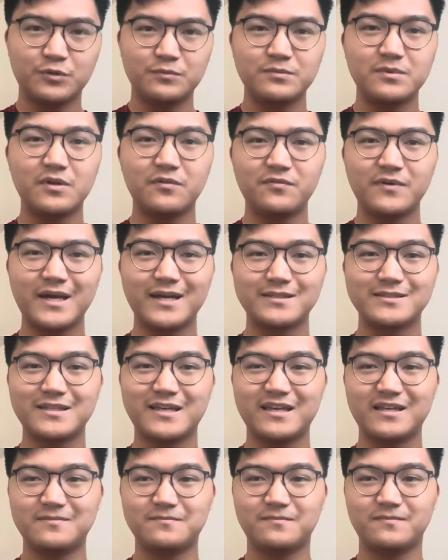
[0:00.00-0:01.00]
the fact
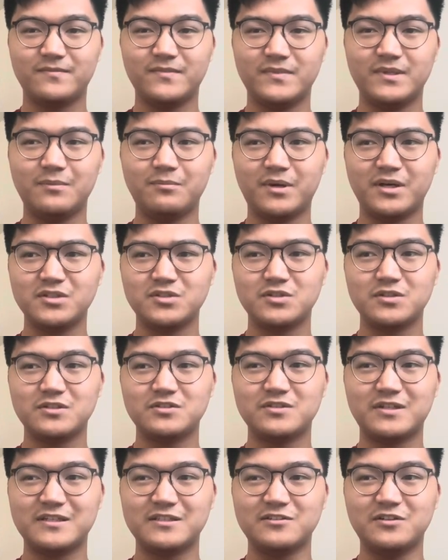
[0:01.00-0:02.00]
that the budget is
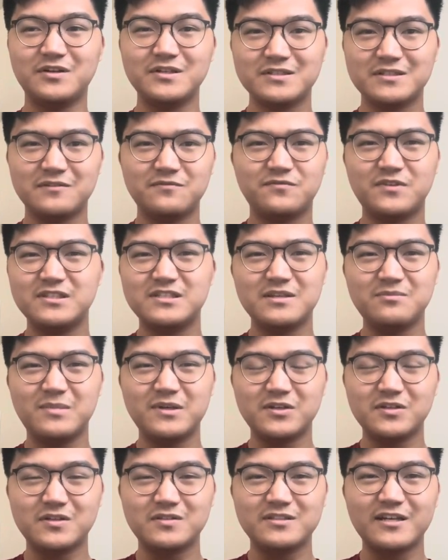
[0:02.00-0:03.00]
like less than $15
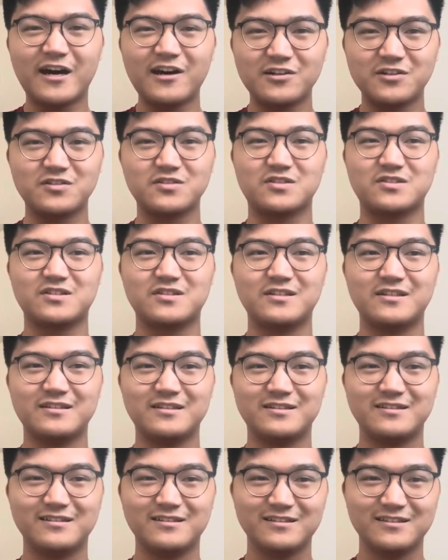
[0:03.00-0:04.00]
million,
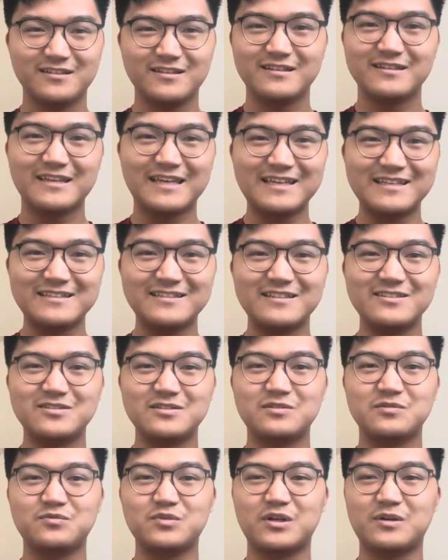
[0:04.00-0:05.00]
and this
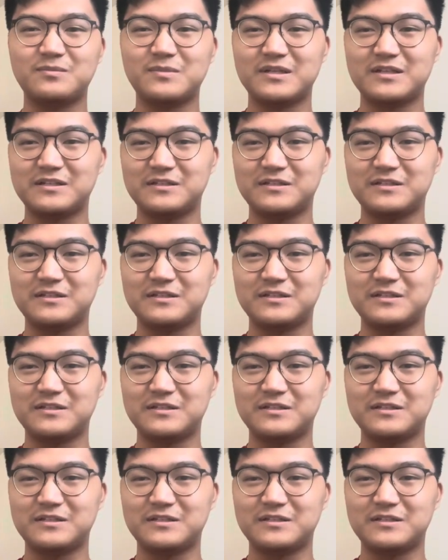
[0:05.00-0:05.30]
is from